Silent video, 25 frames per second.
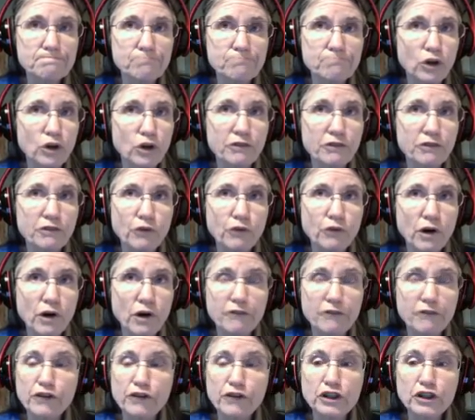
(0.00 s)
look for
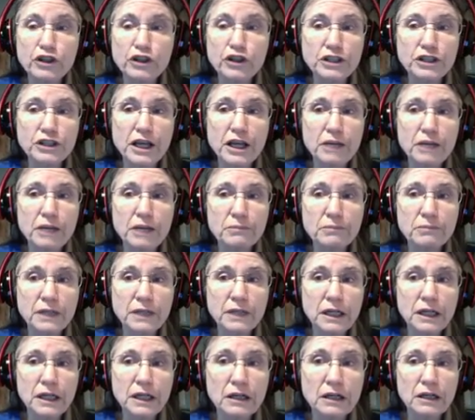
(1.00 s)
a first name,
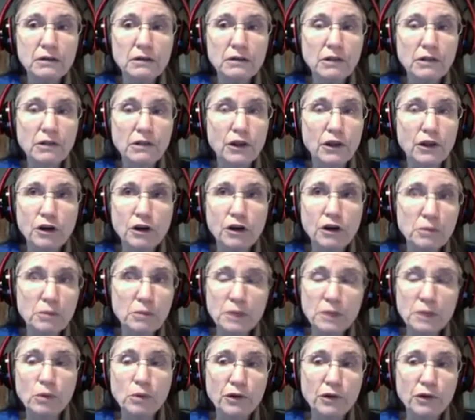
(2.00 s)
there could
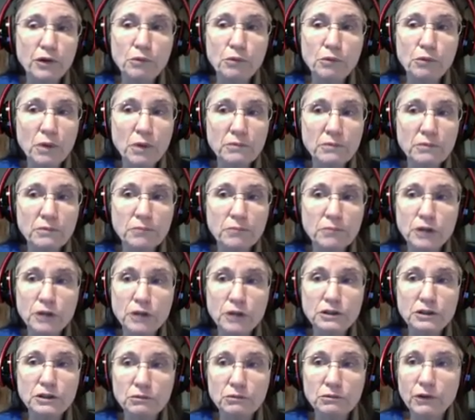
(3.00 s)
be more than one
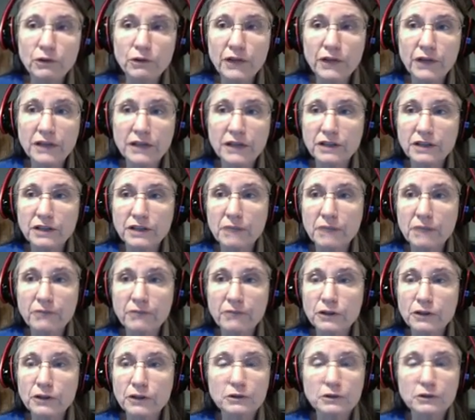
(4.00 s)
person with that same
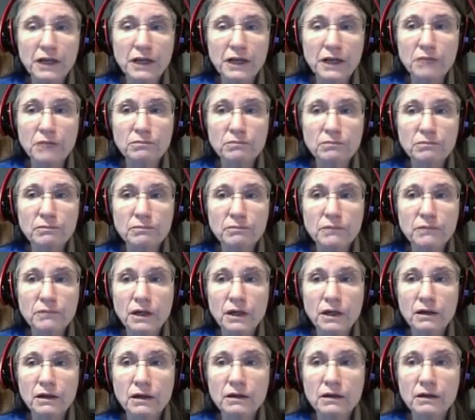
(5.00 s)
first name.
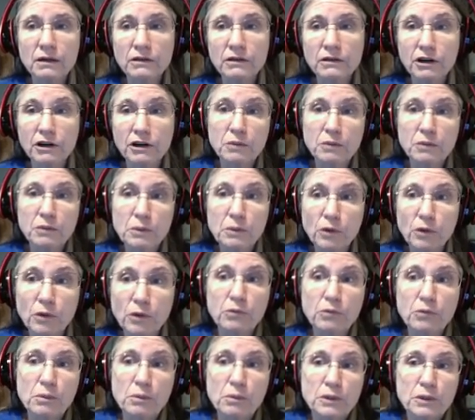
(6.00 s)
There could be more
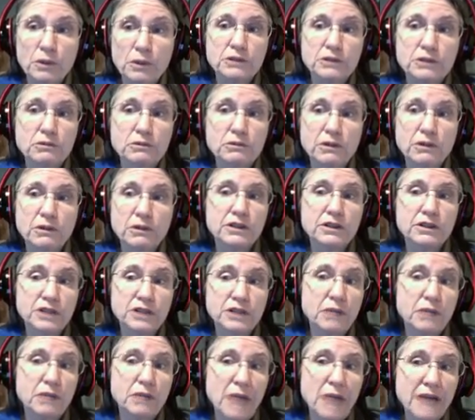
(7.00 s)
than one person with the
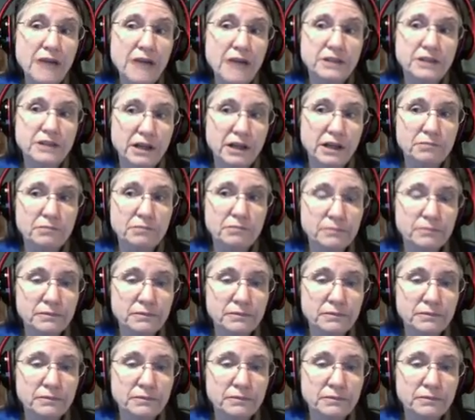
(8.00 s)
same last name.